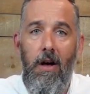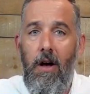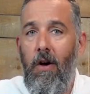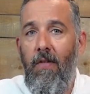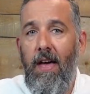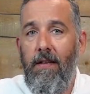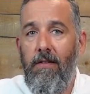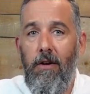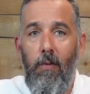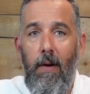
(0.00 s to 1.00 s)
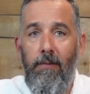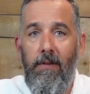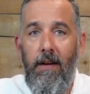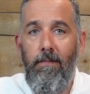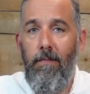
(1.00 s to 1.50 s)
all that is on our
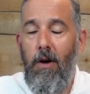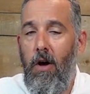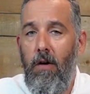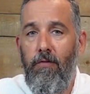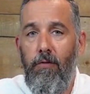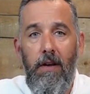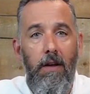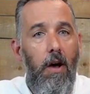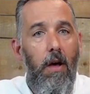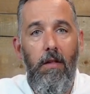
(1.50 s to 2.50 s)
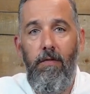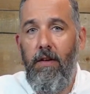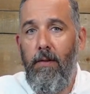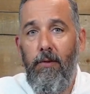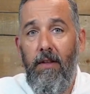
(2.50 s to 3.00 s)
website, all free, all
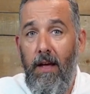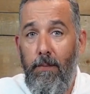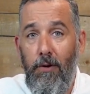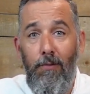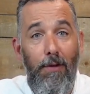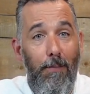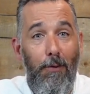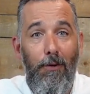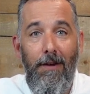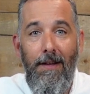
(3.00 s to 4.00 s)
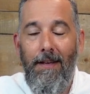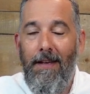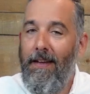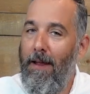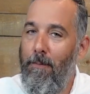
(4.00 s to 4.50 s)
available to help you, the boater,
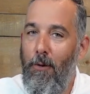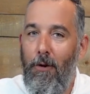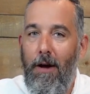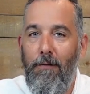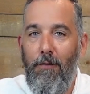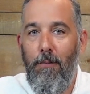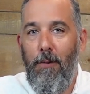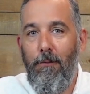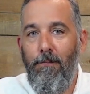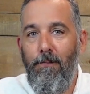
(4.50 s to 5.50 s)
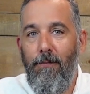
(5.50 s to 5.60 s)
get more out of your boat.